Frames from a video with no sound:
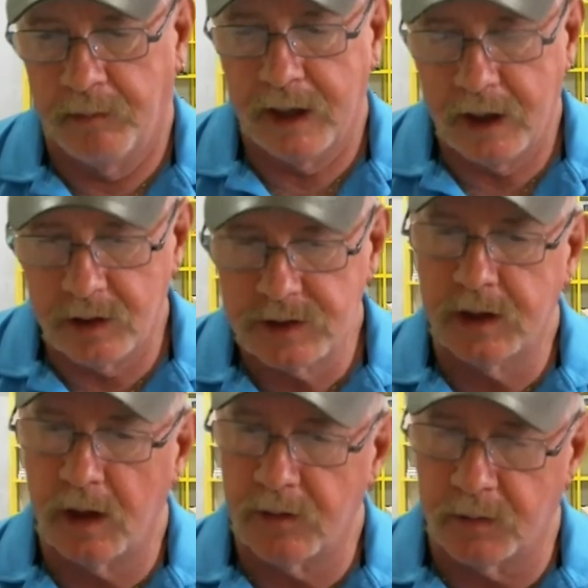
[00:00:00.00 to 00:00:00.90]
But here's
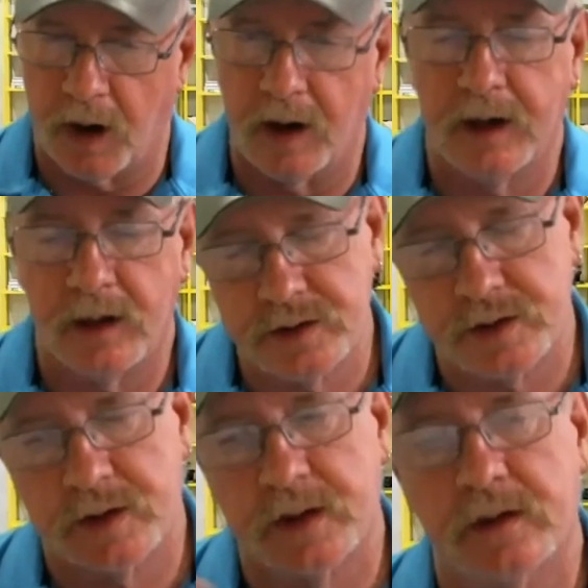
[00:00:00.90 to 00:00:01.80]
another part.
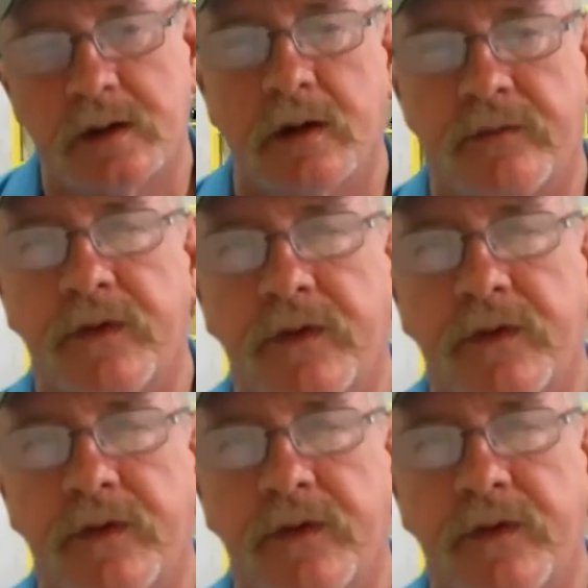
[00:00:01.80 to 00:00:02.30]
Here's the